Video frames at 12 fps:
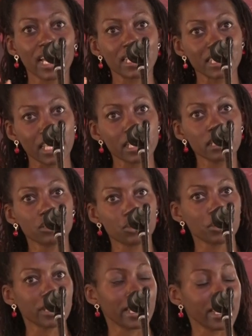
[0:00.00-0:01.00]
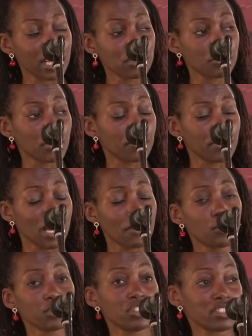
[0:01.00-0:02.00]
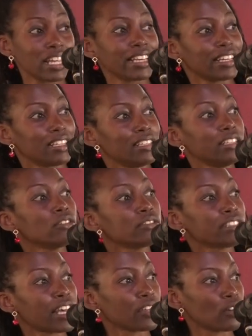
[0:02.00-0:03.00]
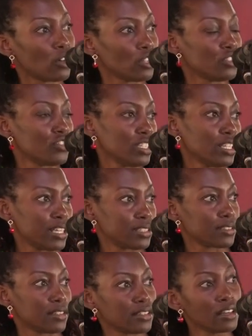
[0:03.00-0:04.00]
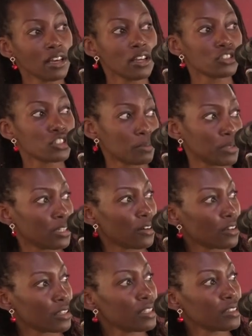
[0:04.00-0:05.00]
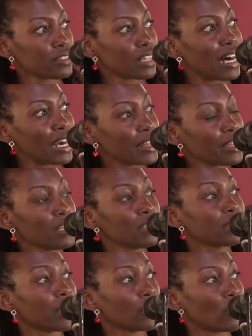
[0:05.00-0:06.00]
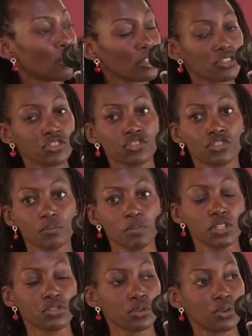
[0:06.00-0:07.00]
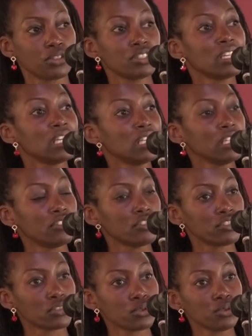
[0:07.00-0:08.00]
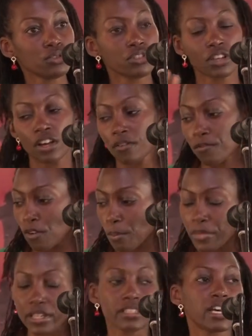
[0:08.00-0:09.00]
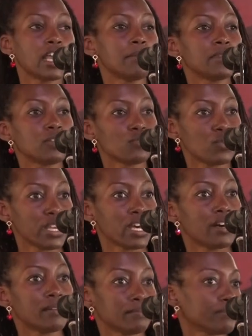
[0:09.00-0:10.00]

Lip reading: and get into the anatomy of love, which is like a little psychology lesson. To be honest, I think psychology should be taught in schools from the time that we are